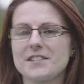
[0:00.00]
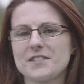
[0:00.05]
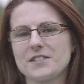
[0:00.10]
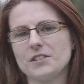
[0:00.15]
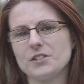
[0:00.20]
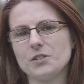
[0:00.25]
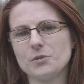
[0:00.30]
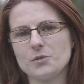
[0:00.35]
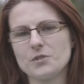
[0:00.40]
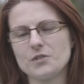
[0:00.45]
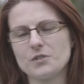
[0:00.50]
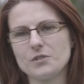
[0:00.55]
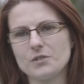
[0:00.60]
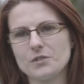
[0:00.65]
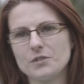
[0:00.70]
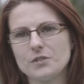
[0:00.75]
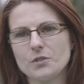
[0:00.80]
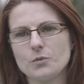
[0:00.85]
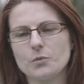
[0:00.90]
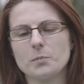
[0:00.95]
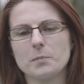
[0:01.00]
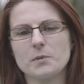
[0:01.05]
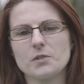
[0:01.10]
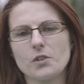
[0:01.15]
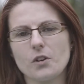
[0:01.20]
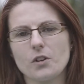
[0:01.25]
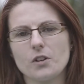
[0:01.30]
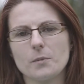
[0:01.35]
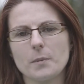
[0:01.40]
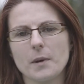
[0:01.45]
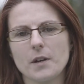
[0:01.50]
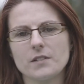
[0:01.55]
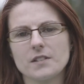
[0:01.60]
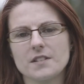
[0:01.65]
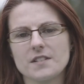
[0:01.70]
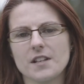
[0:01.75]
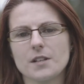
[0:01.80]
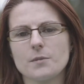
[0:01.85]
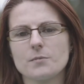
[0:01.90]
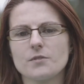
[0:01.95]
thing you would do would be talk about the
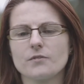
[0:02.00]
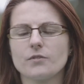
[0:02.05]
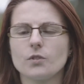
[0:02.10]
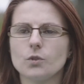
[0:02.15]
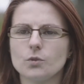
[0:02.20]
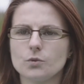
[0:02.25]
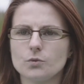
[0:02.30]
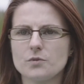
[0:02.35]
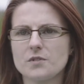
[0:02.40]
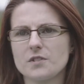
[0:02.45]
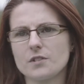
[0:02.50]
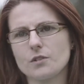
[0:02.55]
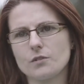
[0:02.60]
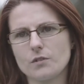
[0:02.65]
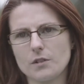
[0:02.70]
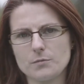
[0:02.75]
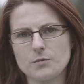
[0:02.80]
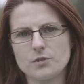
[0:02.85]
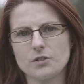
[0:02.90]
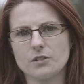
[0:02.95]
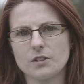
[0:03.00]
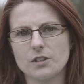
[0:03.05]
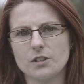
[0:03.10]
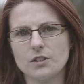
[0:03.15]
types of holds and grips you can